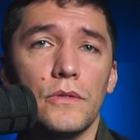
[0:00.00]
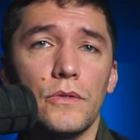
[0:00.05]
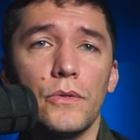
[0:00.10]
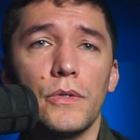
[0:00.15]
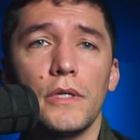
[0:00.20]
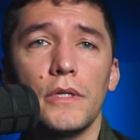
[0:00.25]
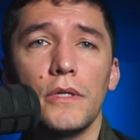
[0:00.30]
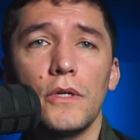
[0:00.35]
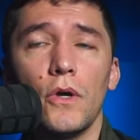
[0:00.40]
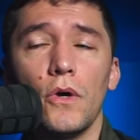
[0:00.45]
You
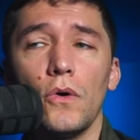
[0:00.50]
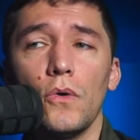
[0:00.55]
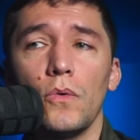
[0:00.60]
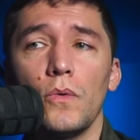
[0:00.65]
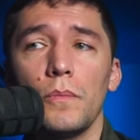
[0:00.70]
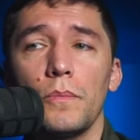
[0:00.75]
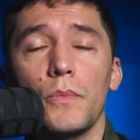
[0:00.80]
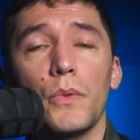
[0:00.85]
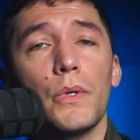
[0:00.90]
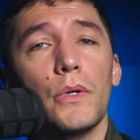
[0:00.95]
can
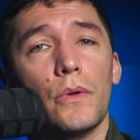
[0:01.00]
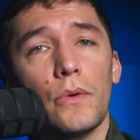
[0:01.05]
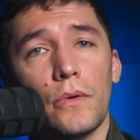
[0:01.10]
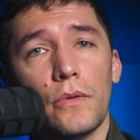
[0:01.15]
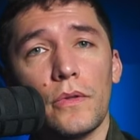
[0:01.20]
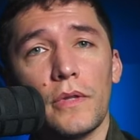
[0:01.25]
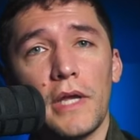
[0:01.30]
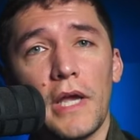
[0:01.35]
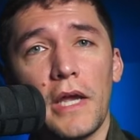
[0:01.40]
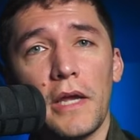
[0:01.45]
go
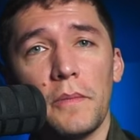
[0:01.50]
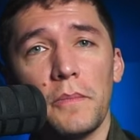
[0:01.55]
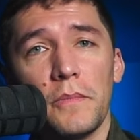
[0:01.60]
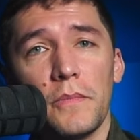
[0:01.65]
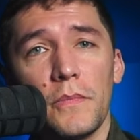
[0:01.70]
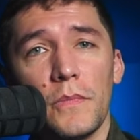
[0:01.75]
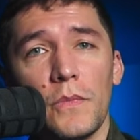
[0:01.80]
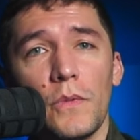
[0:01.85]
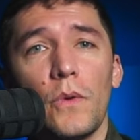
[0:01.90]
pre-order the game